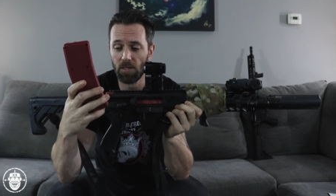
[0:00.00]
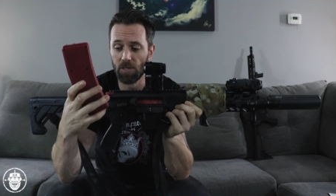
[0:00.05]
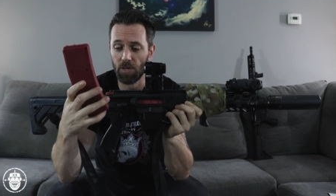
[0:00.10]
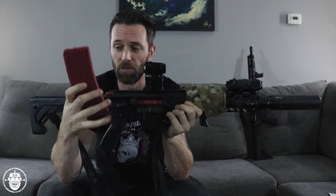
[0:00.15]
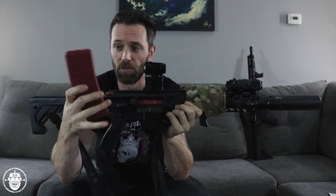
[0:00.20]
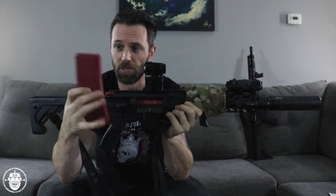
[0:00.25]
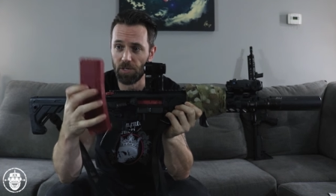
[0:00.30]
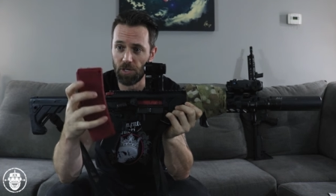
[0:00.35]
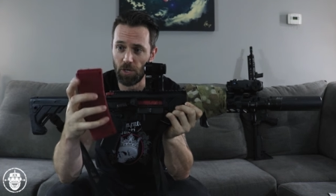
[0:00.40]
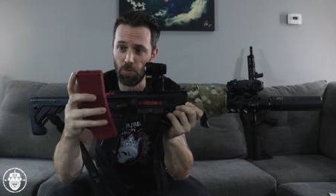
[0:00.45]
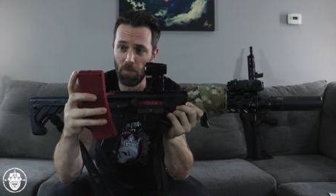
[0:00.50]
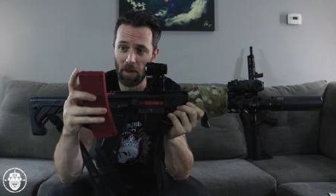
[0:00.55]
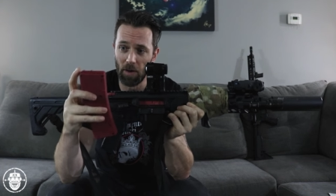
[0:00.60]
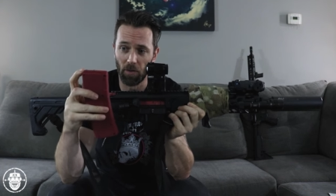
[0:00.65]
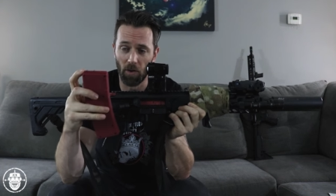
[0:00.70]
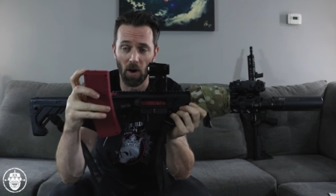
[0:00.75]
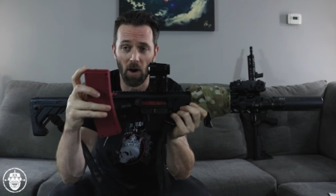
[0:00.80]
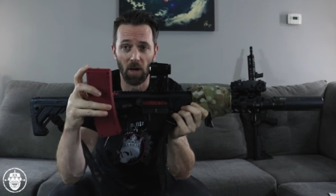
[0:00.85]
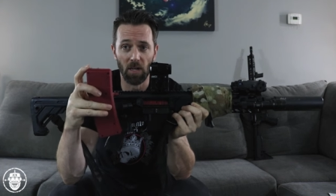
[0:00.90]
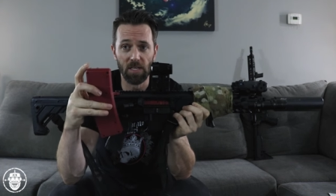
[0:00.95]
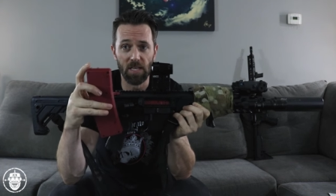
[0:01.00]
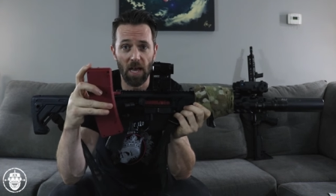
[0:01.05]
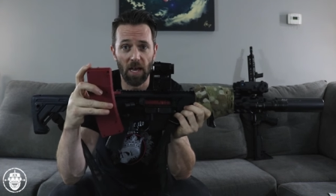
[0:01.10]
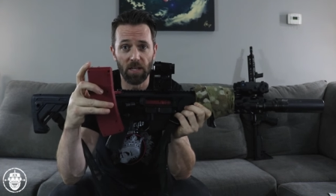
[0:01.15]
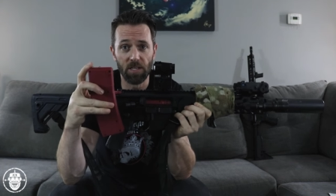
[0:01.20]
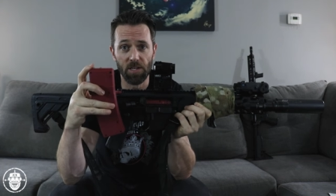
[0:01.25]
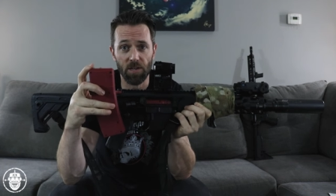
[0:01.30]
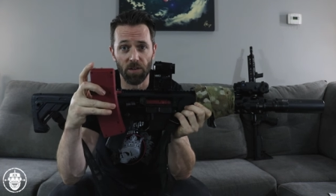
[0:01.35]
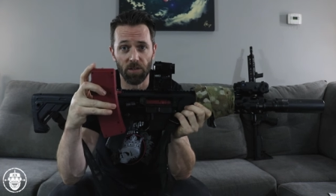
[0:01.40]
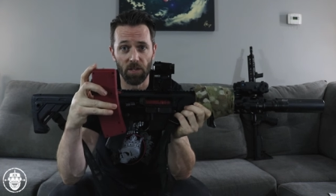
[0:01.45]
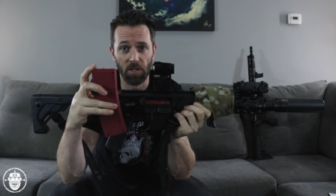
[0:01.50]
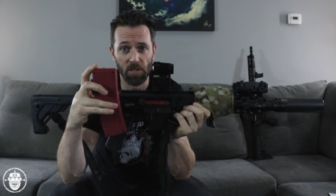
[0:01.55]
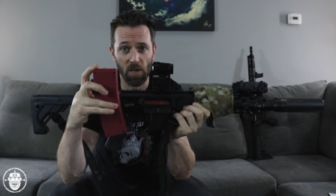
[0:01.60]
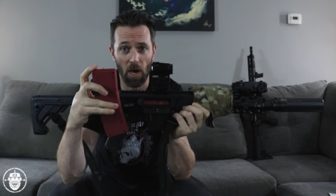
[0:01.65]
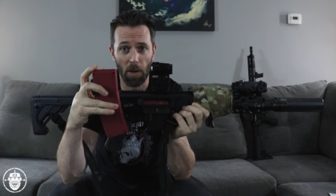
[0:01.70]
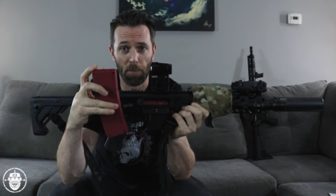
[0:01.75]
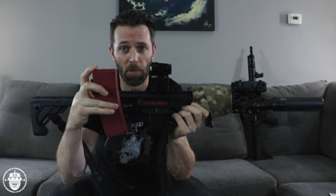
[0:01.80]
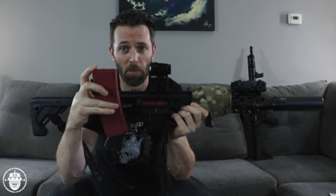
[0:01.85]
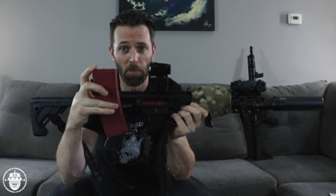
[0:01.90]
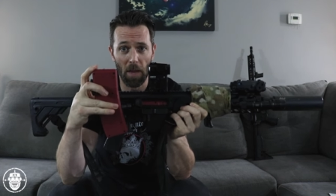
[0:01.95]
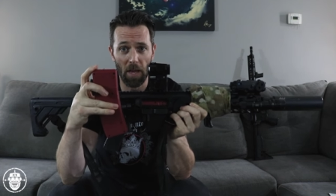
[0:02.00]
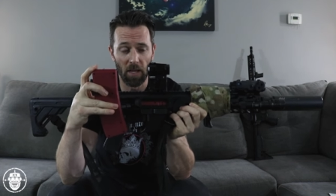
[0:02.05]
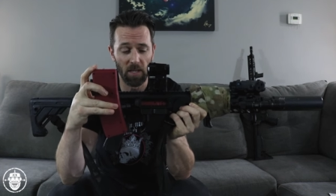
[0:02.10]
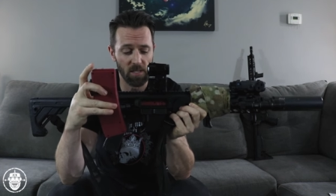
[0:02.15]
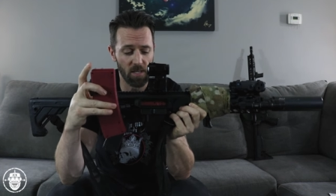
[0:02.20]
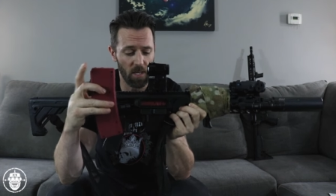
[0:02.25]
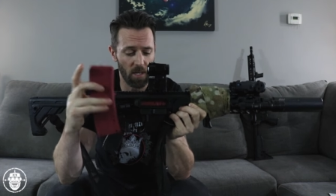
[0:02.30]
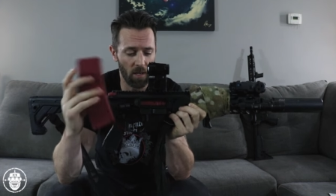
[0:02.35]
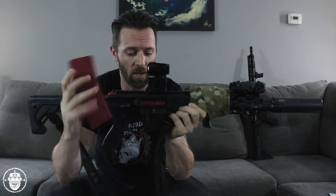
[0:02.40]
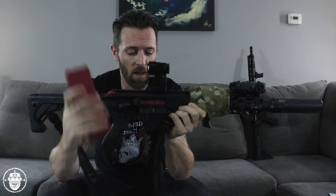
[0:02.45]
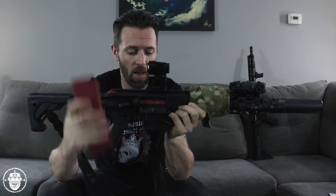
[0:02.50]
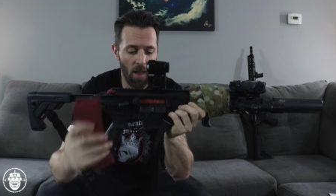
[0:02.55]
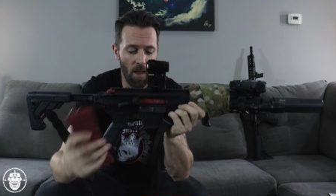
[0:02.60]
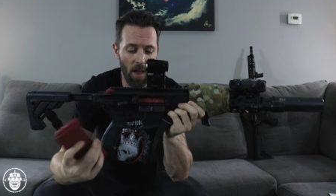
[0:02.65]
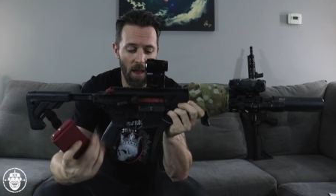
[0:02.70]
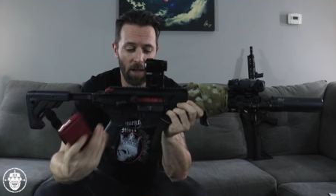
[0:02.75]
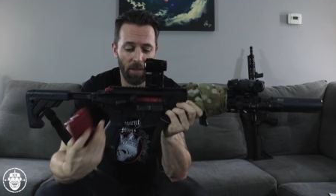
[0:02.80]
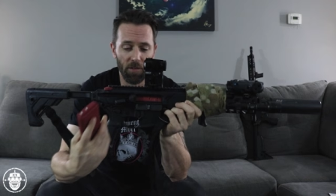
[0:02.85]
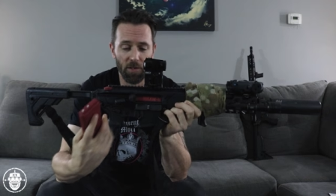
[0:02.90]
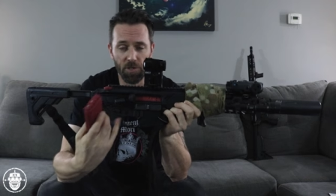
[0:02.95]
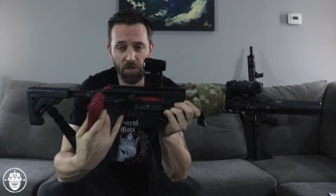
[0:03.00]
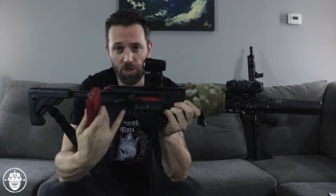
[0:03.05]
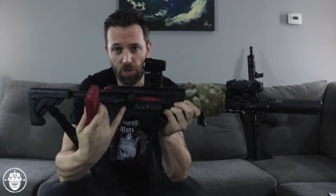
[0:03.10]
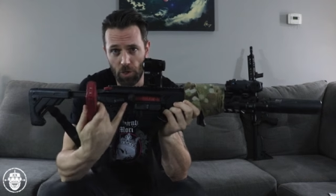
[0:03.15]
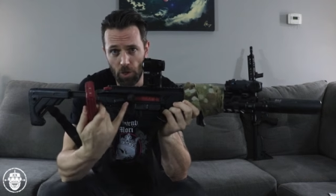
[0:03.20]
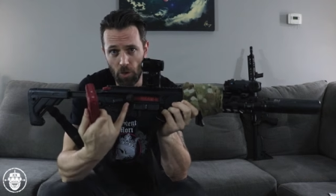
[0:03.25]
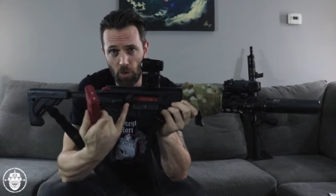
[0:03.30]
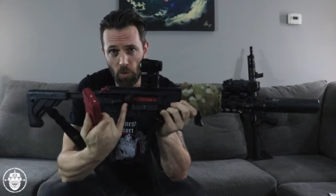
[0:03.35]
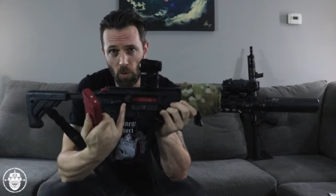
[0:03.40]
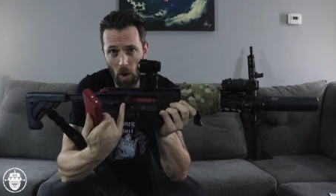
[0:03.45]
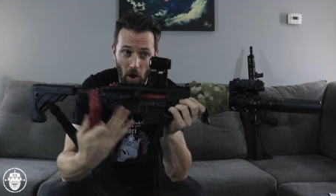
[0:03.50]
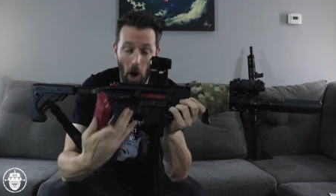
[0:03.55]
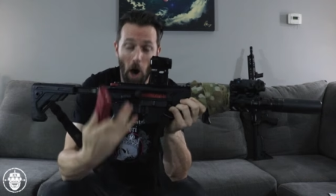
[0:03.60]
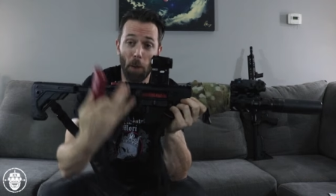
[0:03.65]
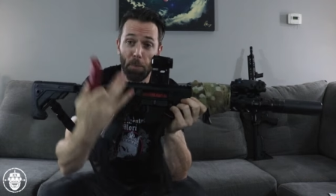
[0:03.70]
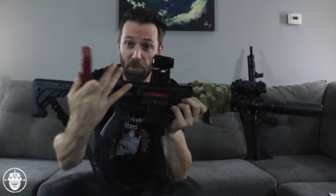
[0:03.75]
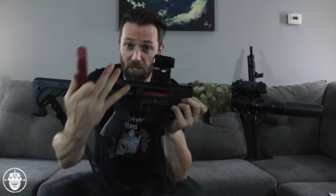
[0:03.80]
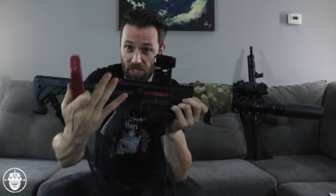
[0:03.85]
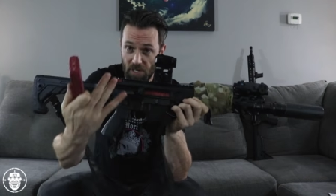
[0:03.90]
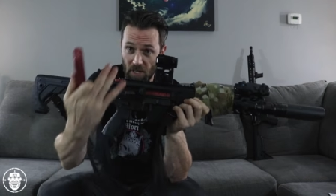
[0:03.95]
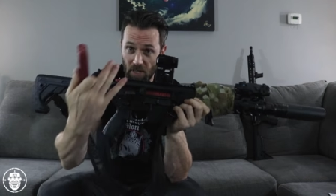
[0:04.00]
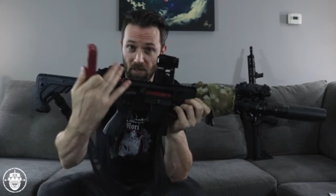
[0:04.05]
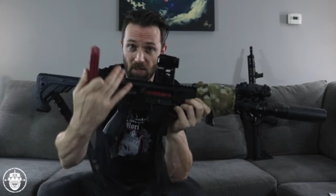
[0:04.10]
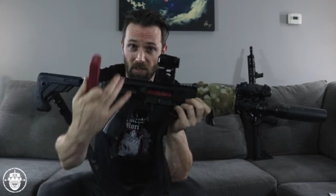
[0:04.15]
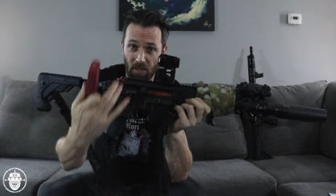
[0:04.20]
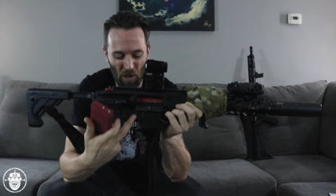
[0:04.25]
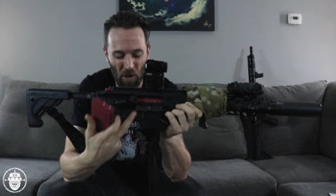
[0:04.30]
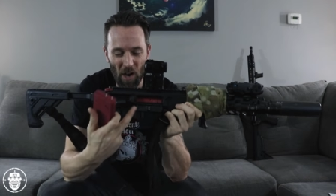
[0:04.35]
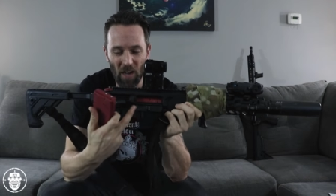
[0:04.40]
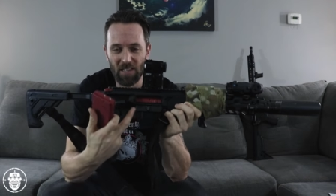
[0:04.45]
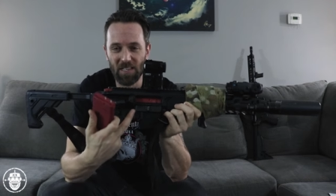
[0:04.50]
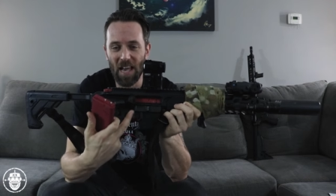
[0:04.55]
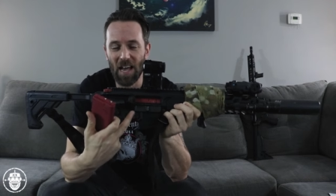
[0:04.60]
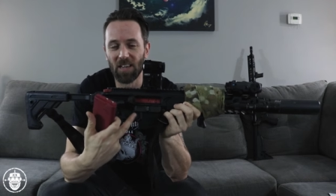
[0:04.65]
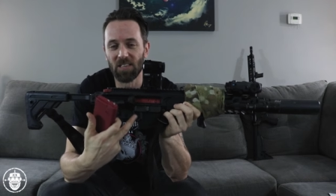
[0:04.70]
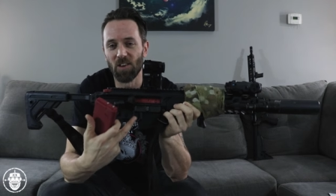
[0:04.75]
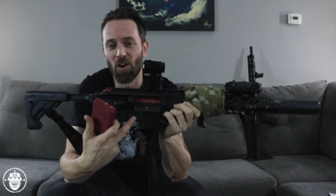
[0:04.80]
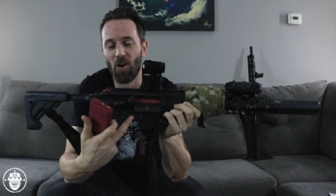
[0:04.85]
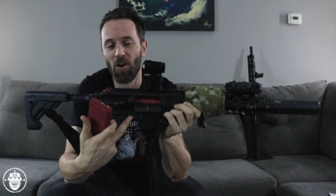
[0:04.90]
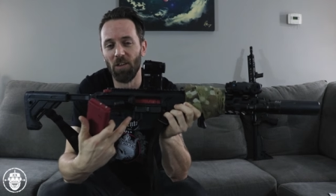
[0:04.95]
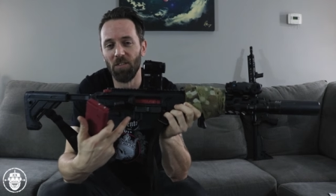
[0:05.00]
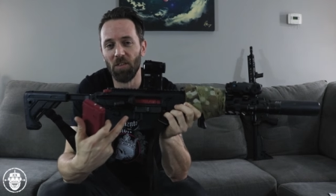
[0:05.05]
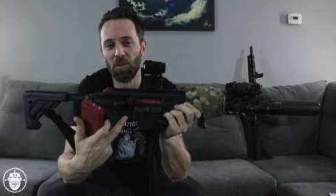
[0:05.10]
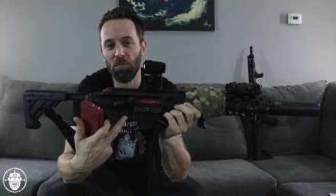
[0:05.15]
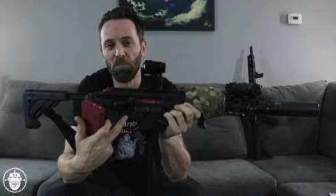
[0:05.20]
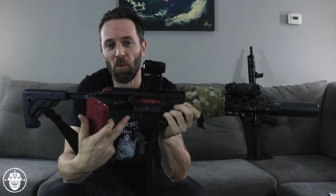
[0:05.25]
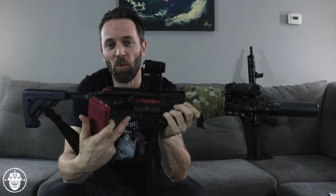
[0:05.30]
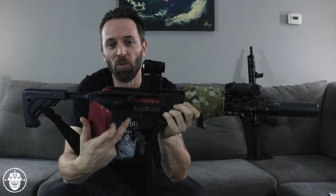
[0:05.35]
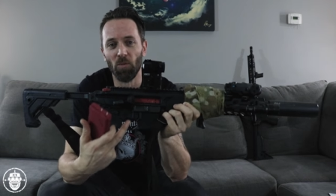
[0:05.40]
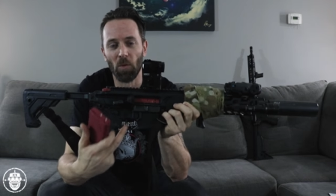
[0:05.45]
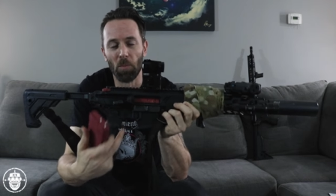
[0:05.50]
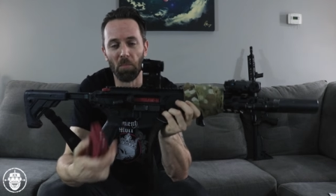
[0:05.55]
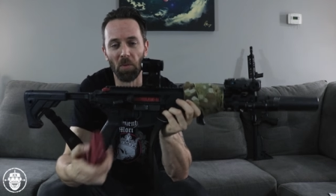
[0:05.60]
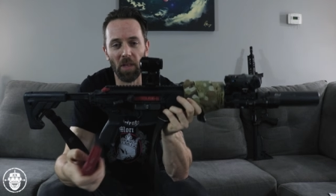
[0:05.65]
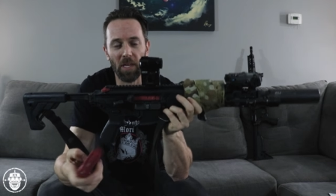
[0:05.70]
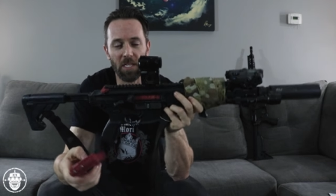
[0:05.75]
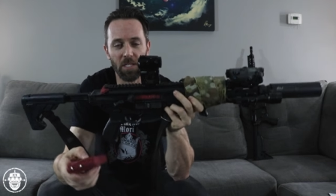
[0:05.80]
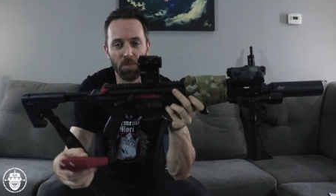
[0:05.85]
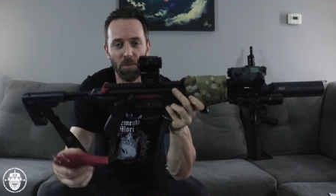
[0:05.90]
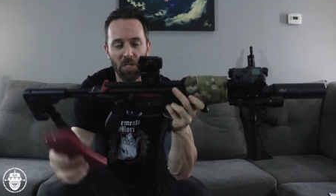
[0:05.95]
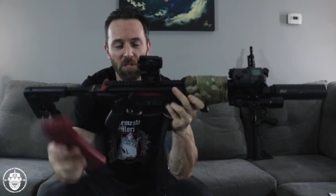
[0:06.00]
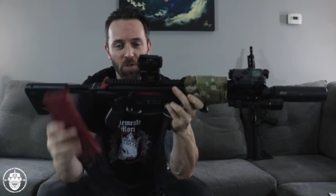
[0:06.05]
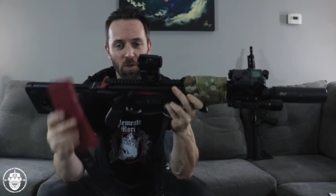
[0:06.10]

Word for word: So there's two metal contacts here at the top of the magazine, and there's two opposite contacts on the bolt replacement.